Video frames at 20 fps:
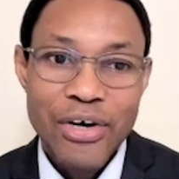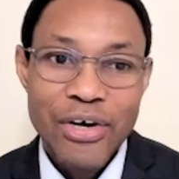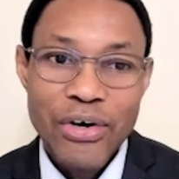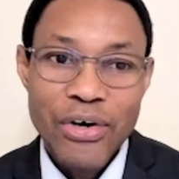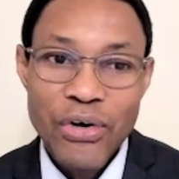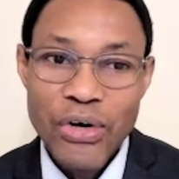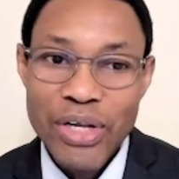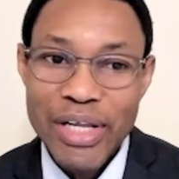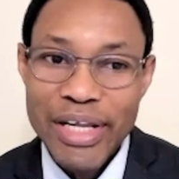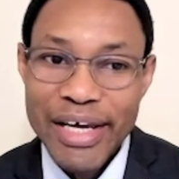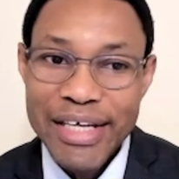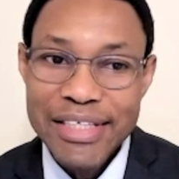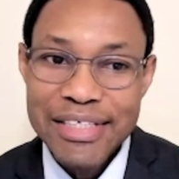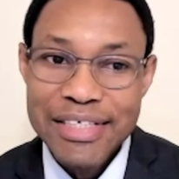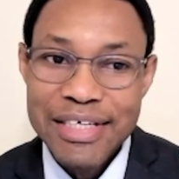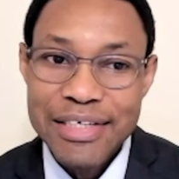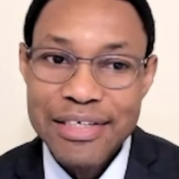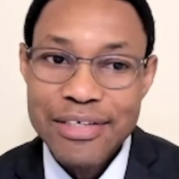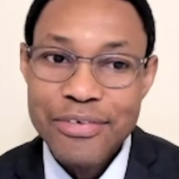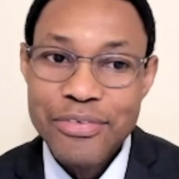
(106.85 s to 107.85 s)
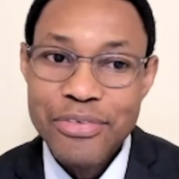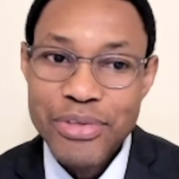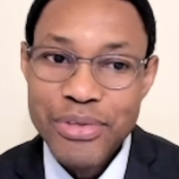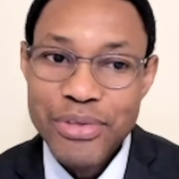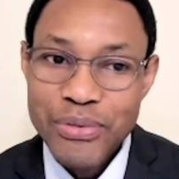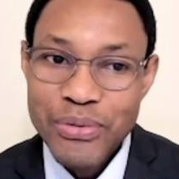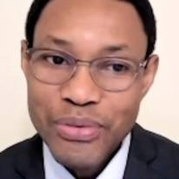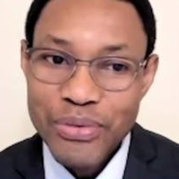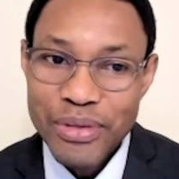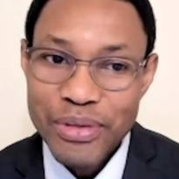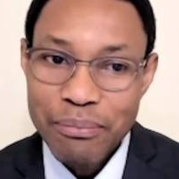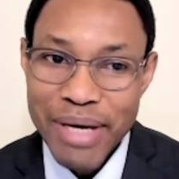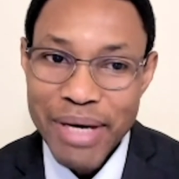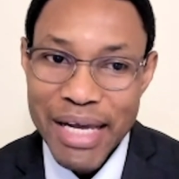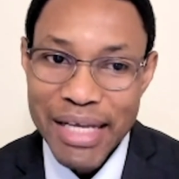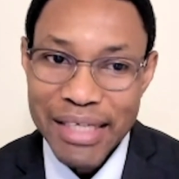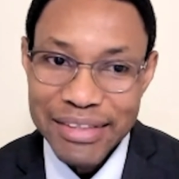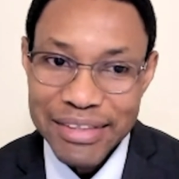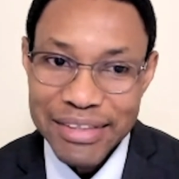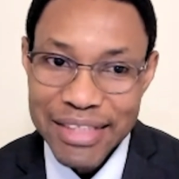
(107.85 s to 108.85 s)
collected through the
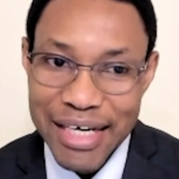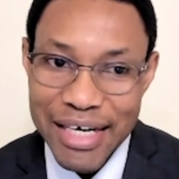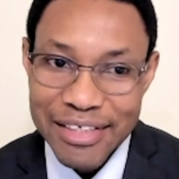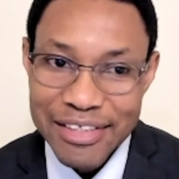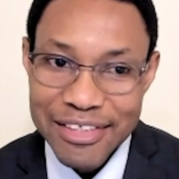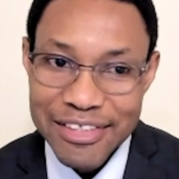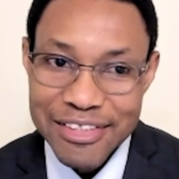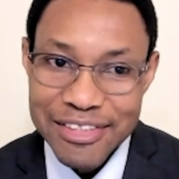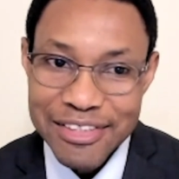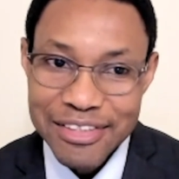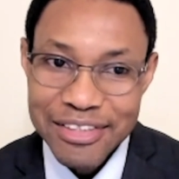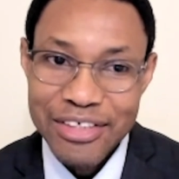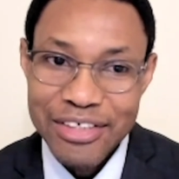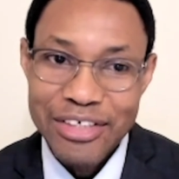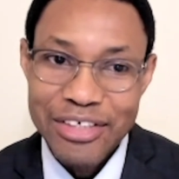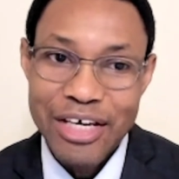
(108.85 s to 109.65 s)
bile ducts,